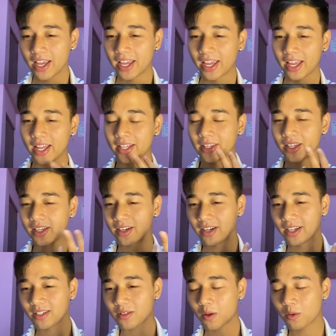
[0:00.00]
And there
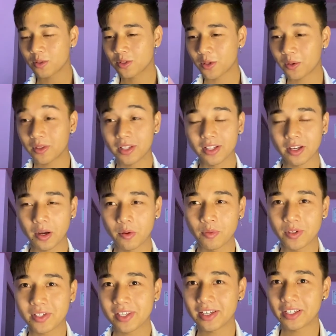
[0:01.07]
is also the
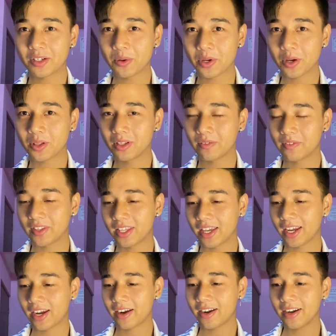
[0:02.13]
recently going on Love in the
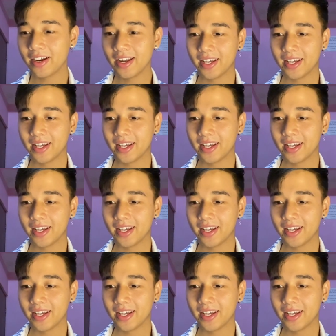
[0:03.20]
Air.